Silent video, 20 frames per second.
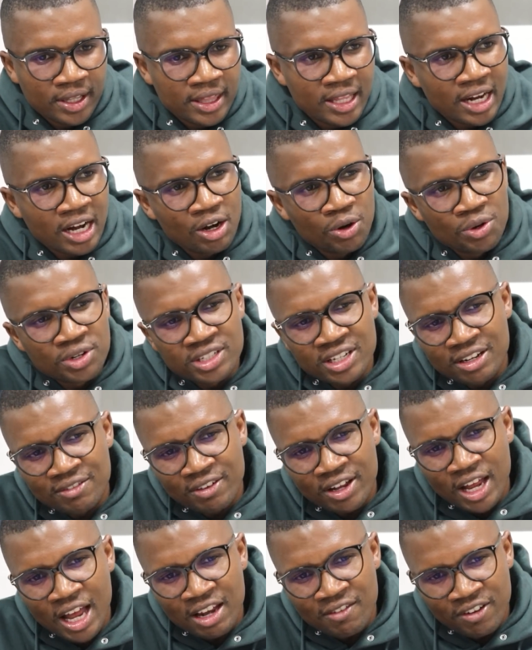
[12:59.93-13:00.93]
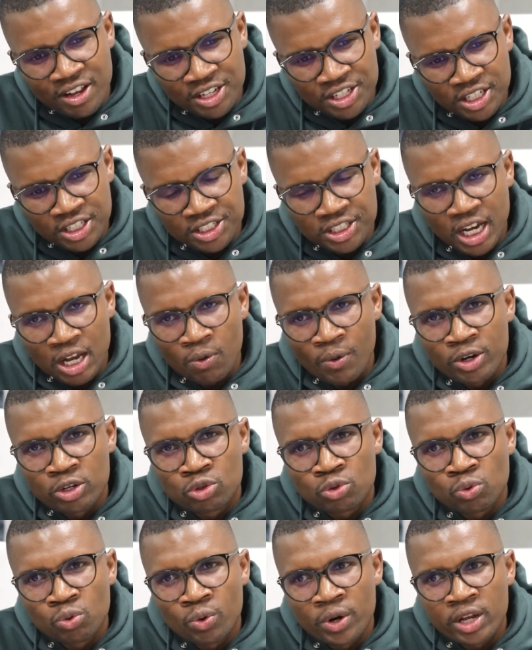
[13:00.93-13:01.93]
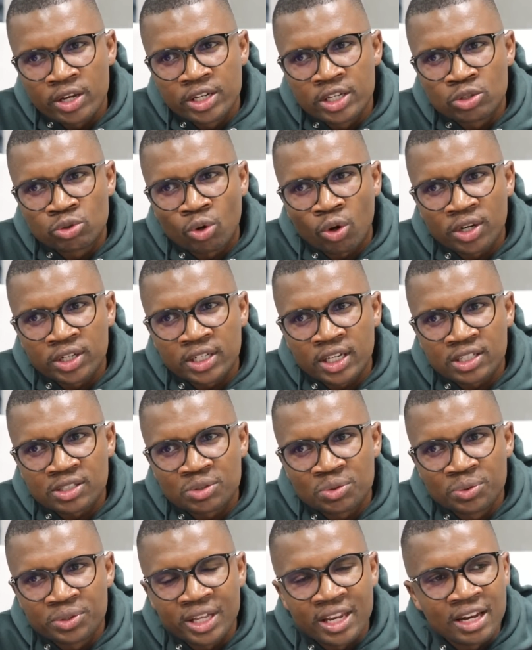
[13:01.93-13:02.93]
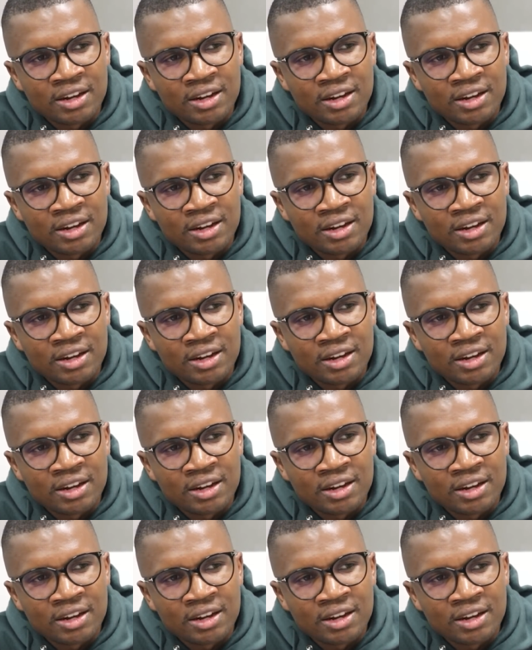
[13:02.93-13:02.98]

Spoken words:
That alone is an advantage. I went to this contest with the